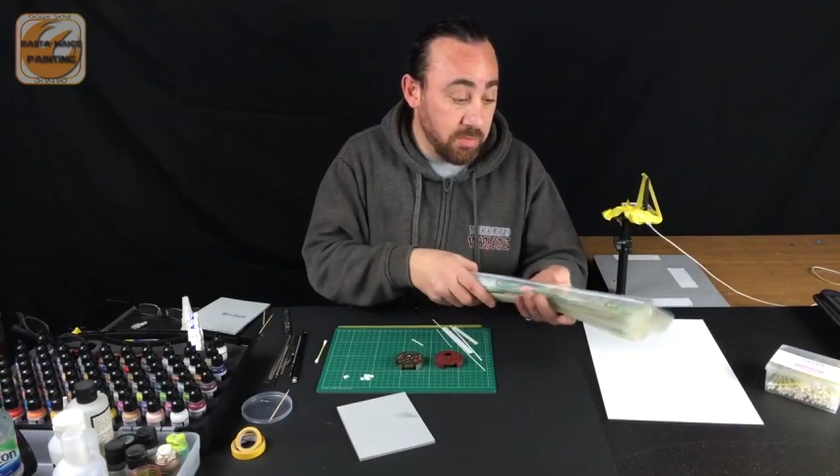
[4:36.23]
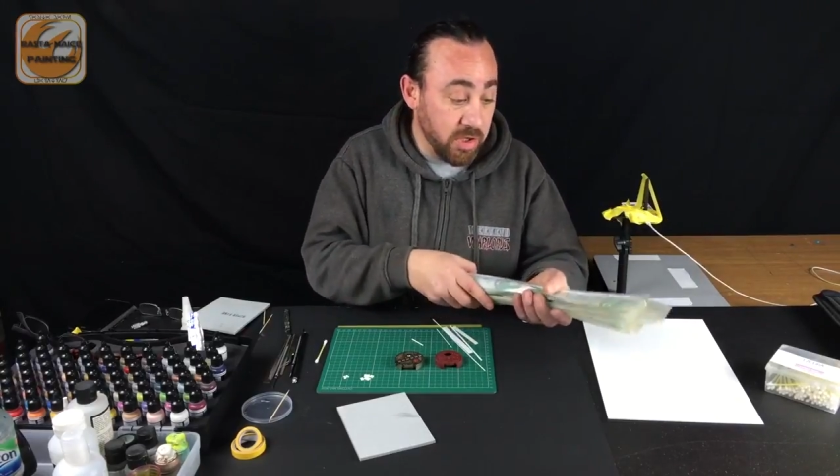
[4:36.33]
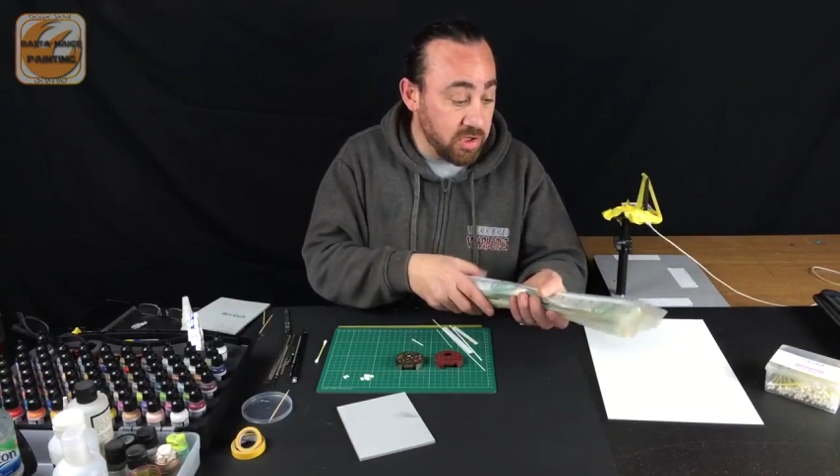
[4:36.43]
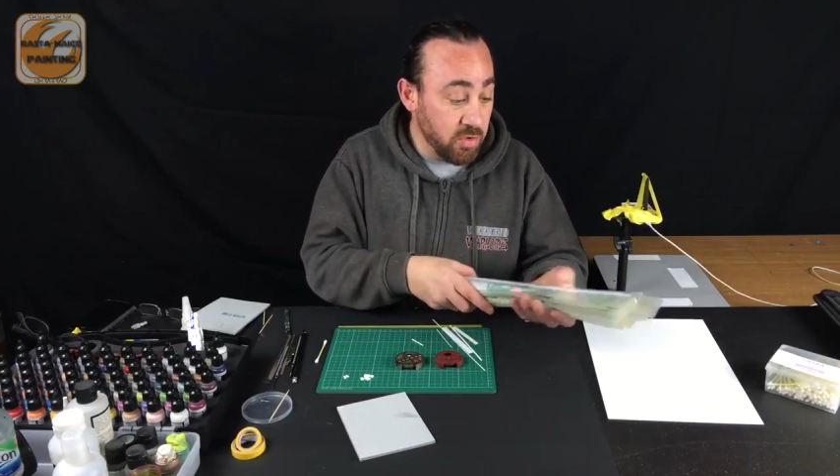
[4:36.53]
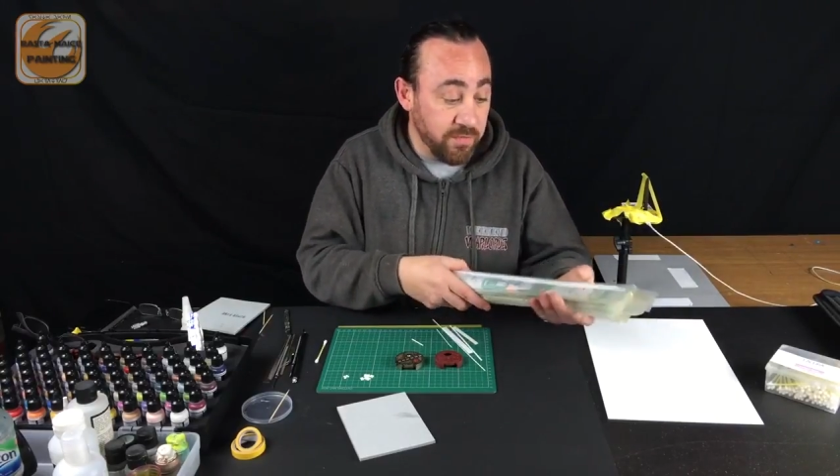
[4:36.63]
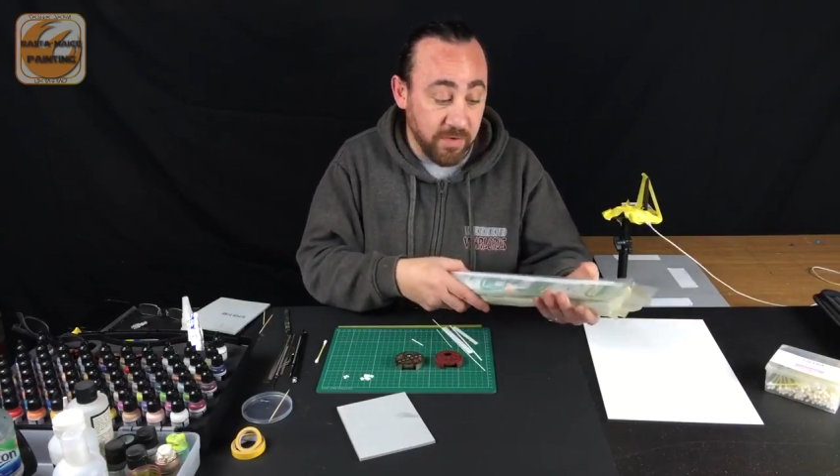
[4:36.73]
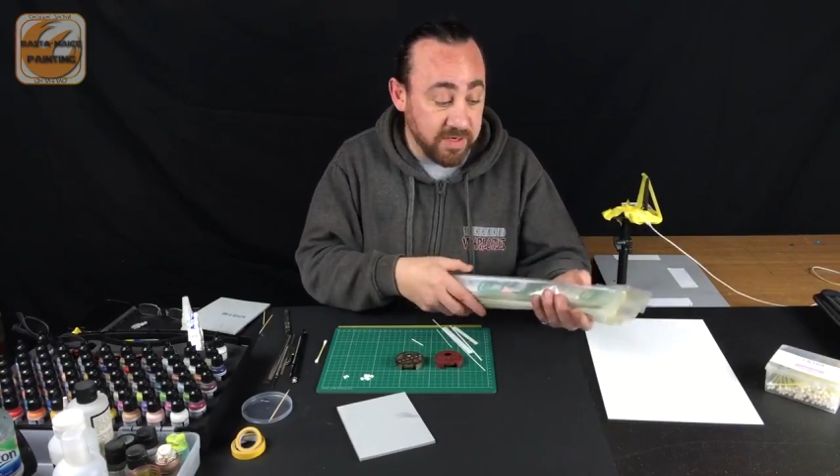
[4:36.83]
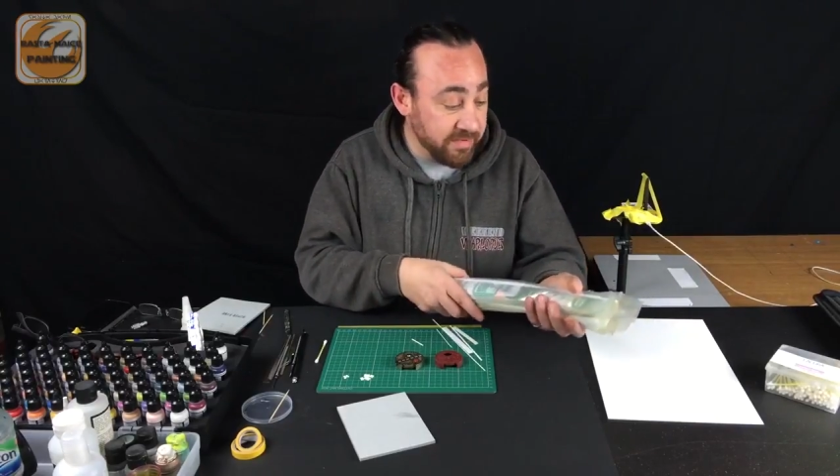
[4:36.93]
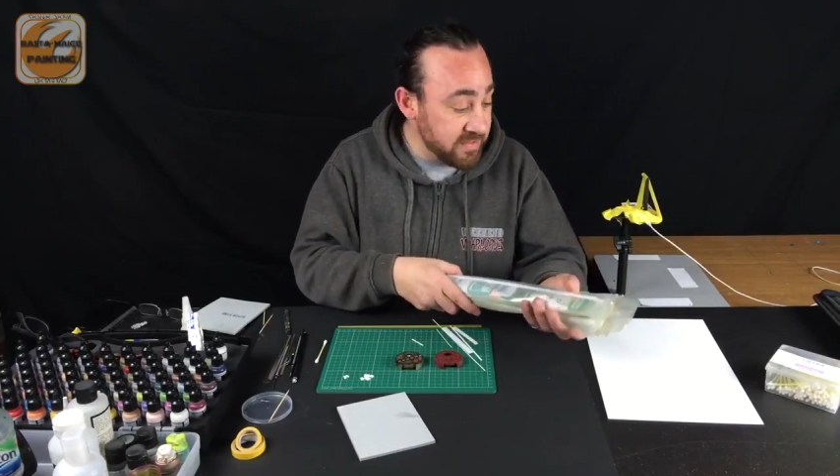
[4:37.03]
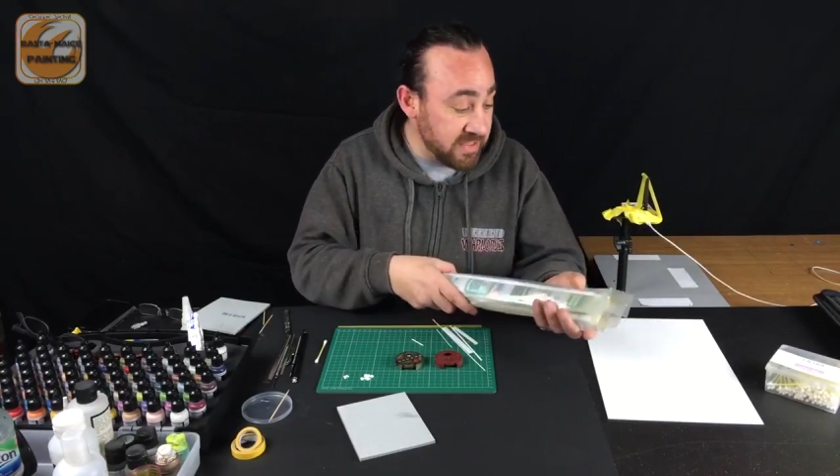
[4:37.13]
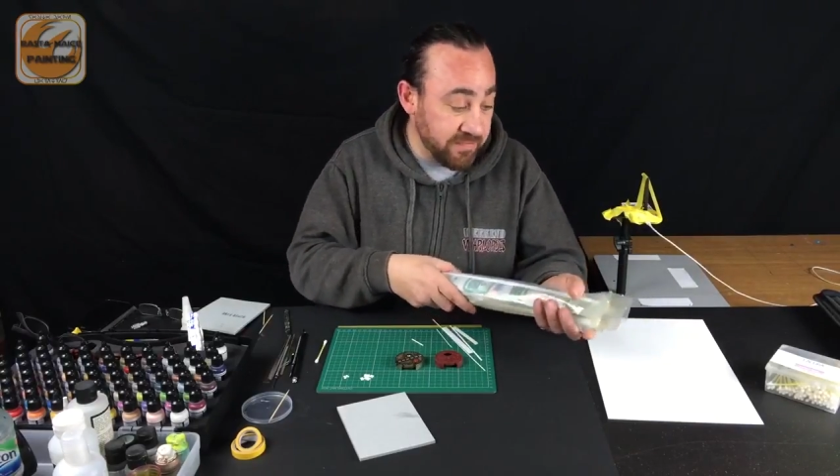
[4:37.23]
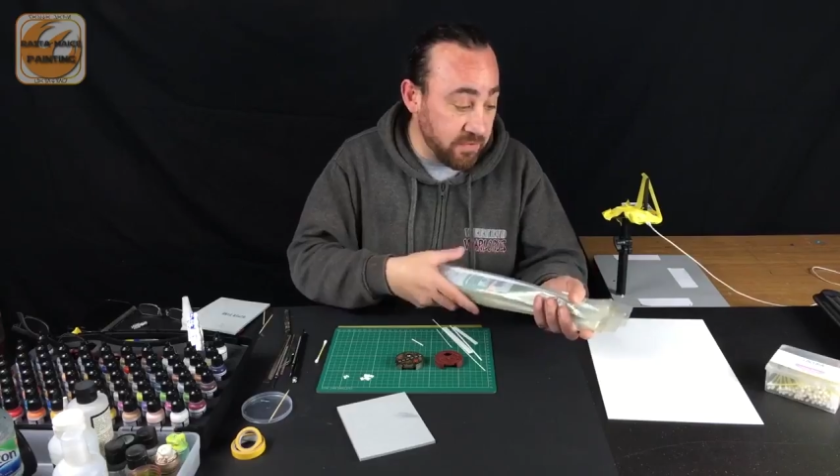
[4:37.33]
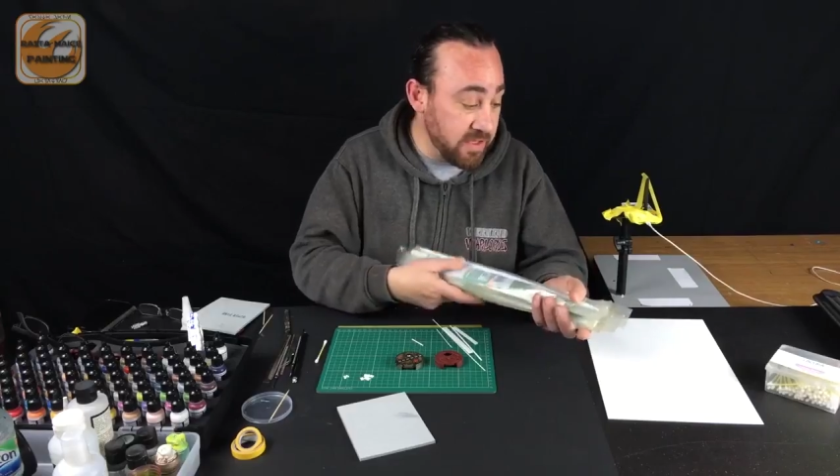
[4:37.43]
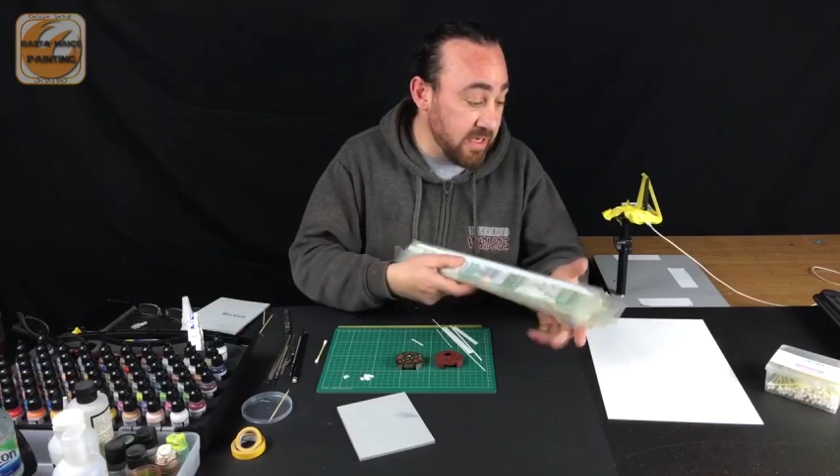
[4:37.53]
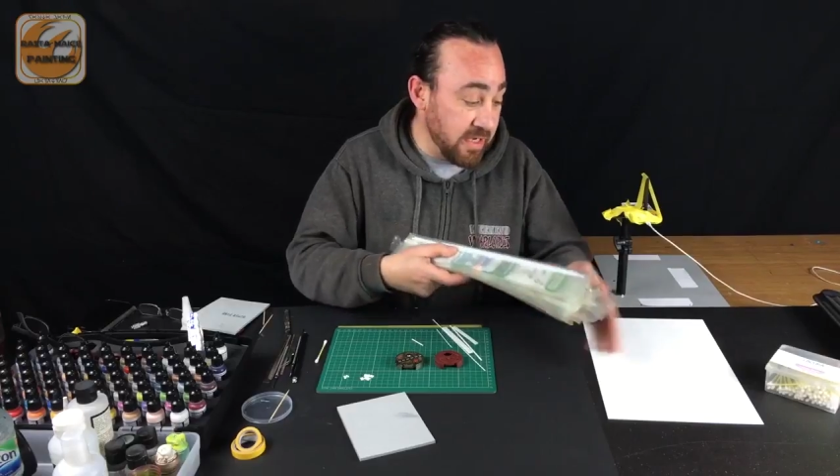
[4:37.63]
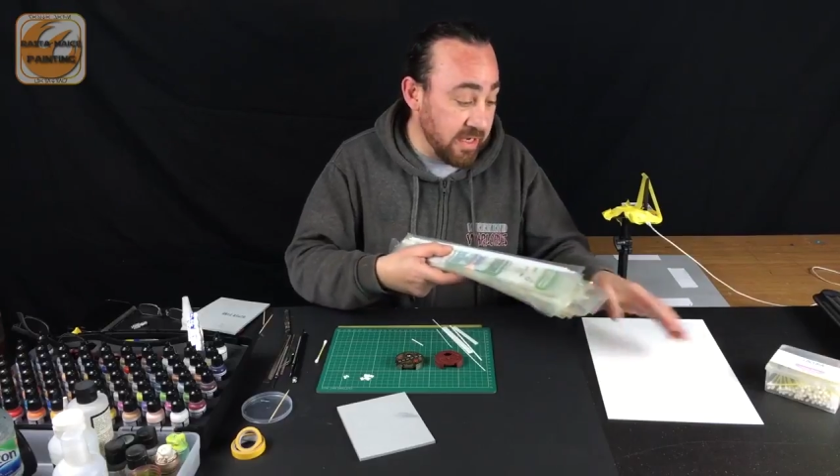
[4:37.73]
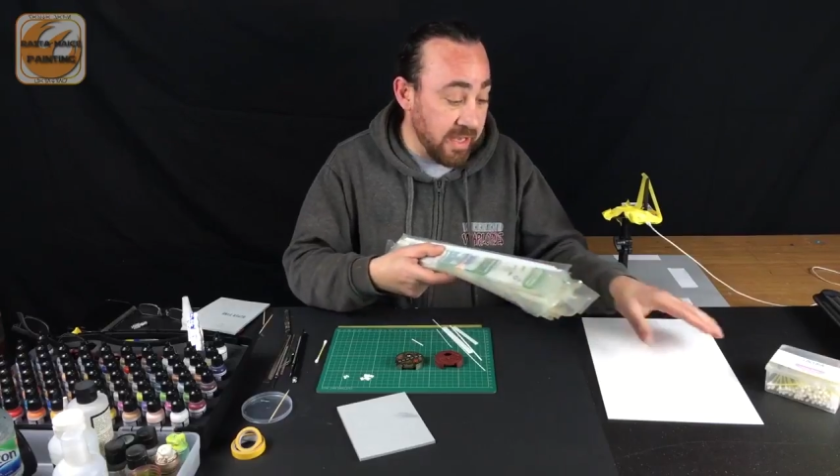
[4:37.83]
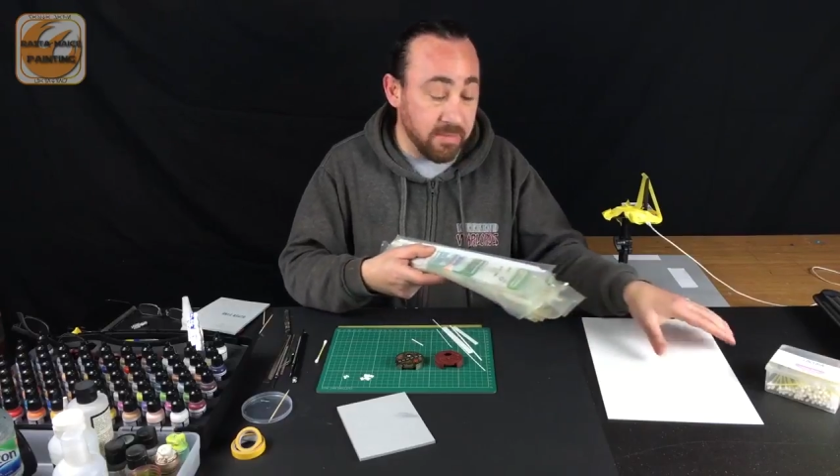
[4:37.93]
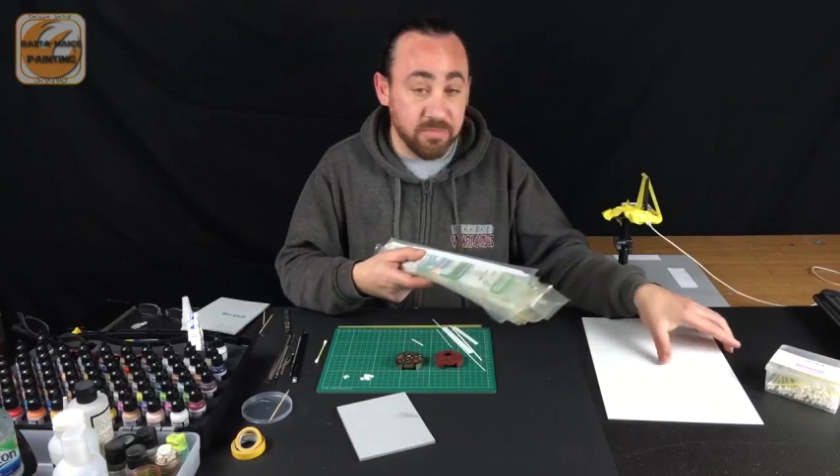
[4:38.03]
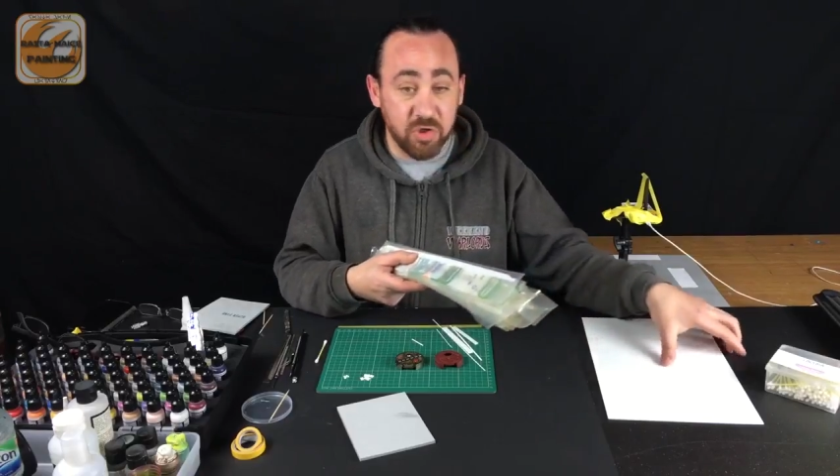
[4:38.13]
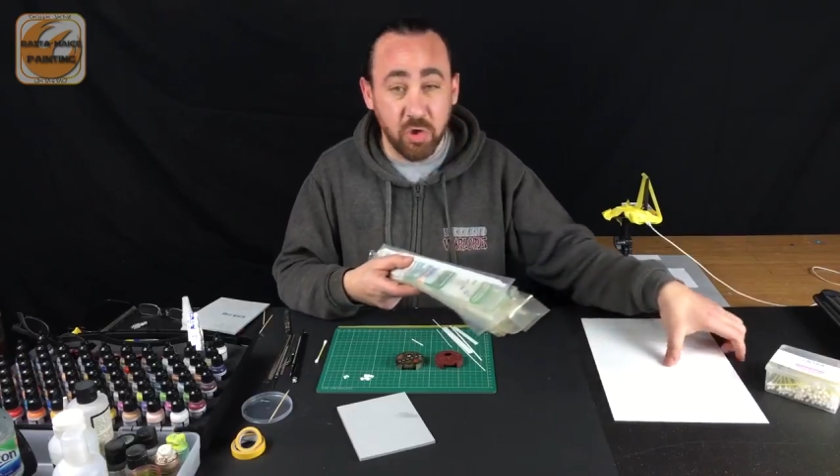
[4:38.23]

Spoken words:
but you'll find other stuff on the internet.